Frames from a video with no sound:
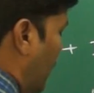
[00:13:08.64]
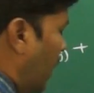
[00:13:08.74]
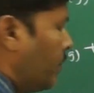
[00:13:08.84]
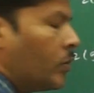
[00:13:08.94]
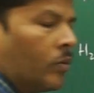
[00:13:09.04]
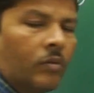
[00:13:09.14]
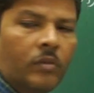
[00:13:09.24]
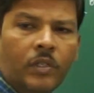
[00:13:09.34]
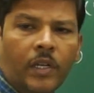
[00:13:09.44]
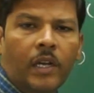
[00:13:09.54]
limestone
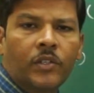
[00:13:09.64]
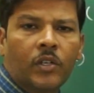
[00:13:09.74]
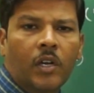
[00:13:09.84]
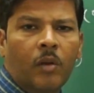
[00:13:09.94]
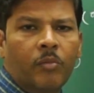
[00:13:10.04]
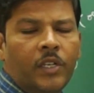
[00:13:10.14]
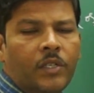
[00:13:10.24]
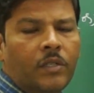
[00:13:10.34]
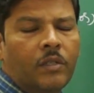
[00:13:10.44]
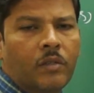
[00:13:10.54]
calcium
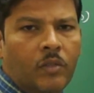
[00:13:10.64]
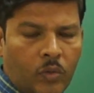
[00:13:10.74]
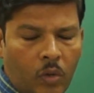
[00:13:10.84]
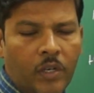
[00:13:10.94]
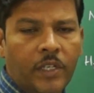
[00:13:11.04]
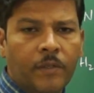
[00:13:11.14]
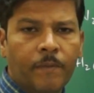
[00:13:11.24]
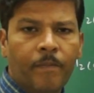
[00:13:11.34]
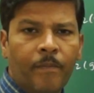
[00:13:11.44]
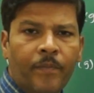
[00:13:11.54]
carbonate solid,
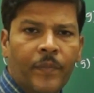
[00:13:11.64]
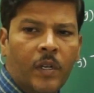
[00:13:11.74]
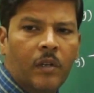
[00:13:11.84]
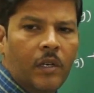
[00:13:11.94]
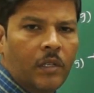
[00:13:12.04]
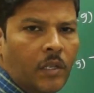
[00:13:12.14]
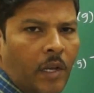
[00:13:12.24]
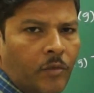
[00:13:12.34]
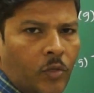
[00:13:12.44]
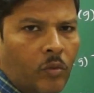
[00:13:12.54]
it is
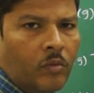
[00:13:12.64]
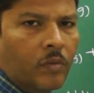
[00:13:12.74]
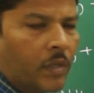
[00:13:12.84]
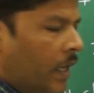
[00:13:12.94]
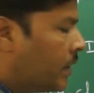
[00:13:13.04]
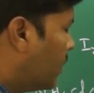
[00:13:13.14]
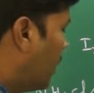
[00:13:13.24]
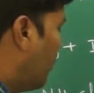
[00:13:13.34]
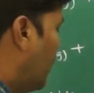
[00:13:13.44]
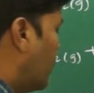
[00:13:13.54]
limestone calcium
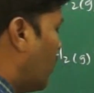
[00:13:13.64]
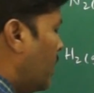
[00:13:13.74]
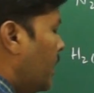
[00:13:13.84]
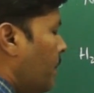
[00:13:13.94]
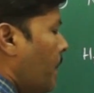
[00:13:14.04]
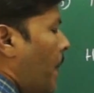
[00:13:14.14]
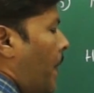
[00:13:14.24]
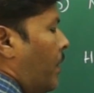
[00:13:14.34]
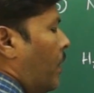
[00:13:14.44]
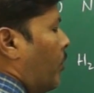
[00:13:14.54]
carbonate solid,
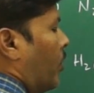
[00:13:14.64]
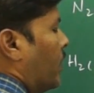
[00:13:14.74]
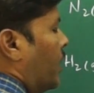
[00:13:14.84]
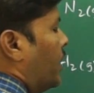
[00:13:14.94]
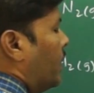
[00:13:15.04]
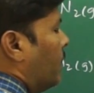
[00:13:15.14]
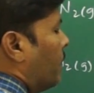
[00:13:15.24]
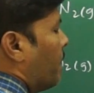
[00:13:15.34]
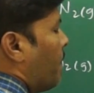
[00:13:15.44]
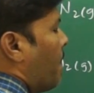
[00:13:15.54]
upon heating
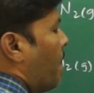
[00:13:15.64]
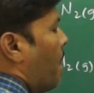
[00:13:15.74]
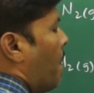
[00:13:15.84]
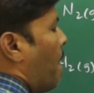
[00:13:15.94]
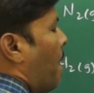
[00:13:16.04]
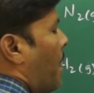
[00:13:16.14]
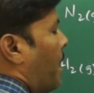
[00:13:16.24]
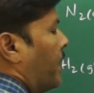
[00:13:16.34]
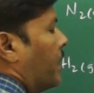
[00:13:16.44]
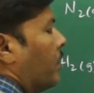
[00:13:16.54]

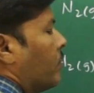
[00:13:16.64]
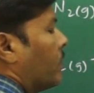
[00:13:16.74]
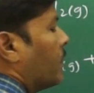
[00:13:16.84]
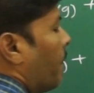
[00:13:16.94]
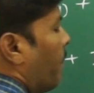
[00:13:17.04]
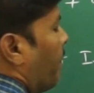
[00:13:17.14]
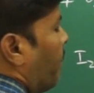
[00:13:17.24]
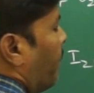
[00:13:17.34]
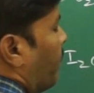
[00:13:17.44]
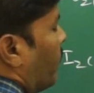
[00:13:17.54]
it gives
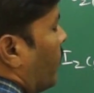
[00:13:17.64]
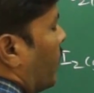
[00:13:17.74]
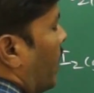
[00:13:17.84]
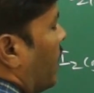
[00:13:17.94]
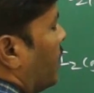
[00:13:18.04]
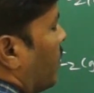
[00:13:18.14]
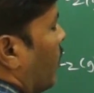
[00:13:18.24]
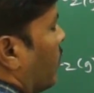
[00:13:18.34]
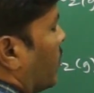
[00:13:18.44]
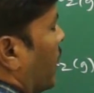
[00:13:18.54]
calcium
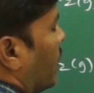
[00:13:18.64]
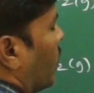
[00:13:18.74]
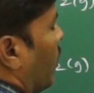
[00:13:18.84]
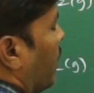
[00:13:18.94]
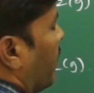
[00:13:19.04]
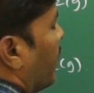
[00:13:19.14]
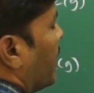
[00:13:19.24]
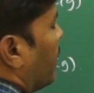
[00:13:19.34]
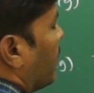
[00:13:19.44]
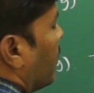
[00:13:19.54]
oxide solid
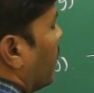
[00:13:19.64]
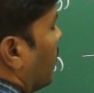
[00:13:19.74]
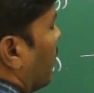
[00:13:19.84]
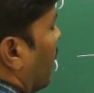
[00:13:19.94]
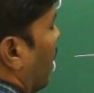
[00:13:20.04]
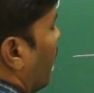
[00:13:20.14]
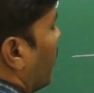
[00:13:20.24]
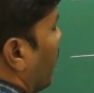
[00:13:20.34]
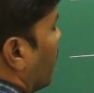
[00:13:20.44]
plus carbon